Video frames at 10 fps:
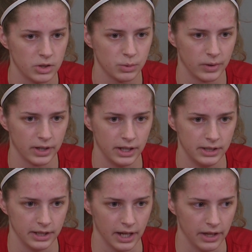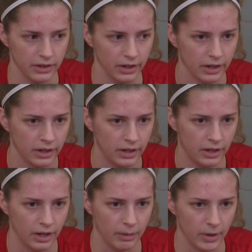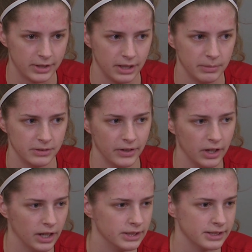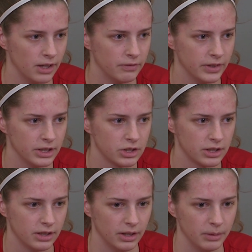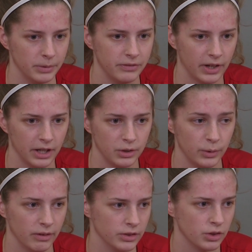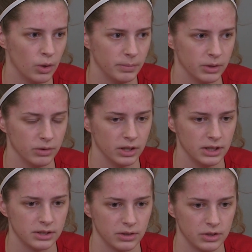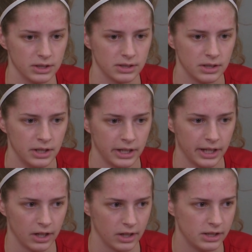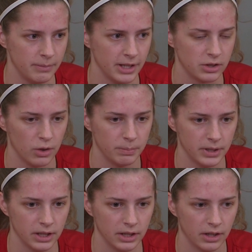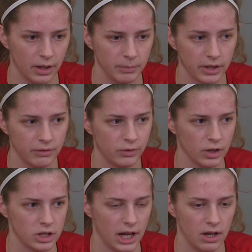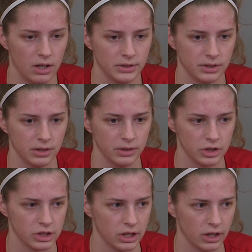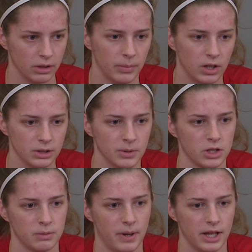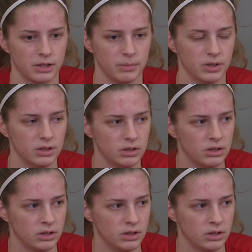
Just working together. Our team is very unselfish. We find whoever's open, really. So just getting our teammates open, looking for a shot also, and just sharing the ball as much as possible.